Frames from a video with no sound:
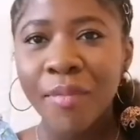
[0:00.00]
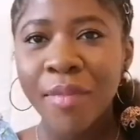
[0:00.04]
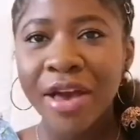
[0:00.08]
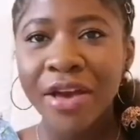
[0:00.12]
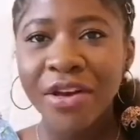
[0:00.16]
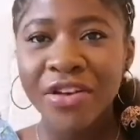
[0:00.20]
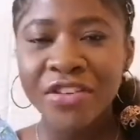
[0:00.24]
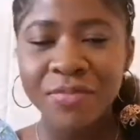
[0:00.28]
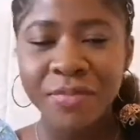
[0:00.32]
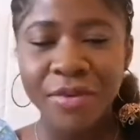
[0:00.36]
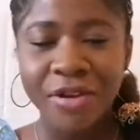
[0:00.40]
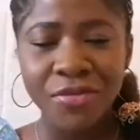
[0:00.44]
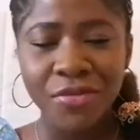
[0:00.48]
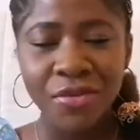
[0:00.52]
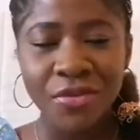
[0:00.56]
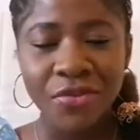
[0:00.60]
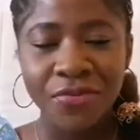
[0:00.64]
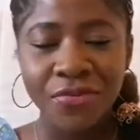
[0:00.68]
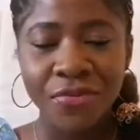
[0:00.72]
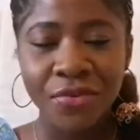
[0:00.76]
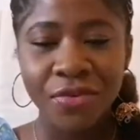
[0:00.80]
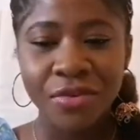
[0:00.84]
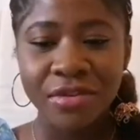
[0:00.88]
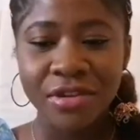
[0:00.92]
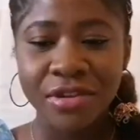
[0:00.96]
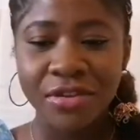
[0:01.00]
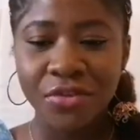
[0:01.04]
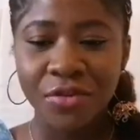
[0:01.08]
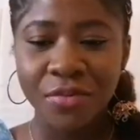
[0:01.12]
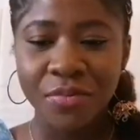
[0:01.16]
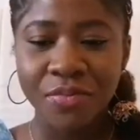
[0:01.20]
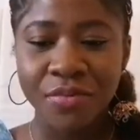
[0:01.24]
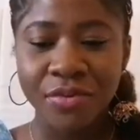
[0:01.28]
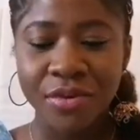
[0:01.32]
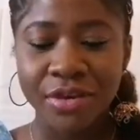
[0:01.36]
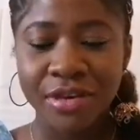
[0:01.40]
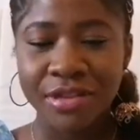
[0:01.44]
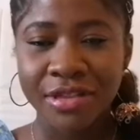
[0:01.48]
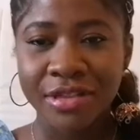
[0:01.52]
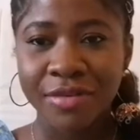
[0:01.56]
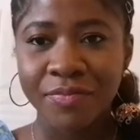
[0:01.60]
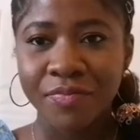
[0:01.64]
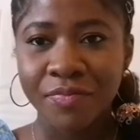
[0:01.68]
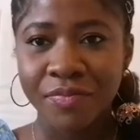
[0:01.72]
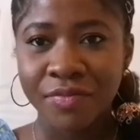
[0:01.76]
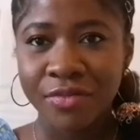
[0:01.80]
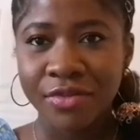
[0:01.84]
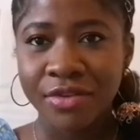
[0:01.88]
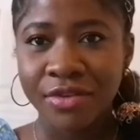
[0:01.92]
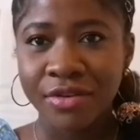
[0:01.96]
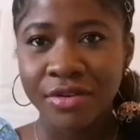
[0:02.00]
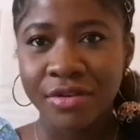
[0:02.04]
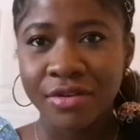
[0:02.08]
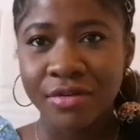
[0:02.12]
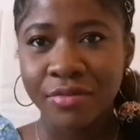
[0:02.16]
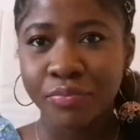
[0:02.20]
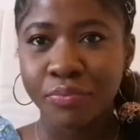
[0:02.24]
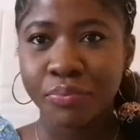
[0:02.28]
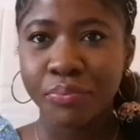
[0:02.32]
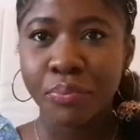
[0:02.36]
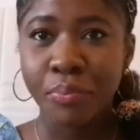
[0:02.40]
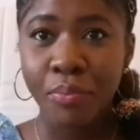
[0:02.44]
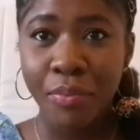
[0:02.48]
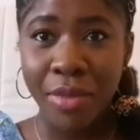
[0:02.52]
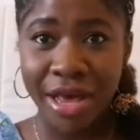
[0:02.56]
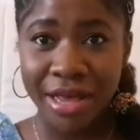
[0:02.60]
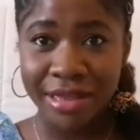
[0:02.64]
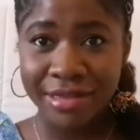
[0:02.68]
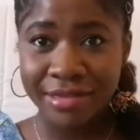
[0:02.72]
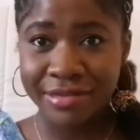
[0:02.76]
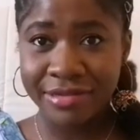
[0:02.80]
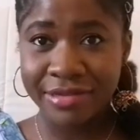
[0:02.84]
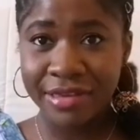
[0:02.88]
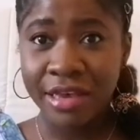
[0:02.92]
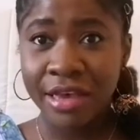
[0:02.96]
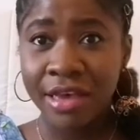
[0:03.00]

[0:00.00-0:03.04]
my husband was folding up the, the mat.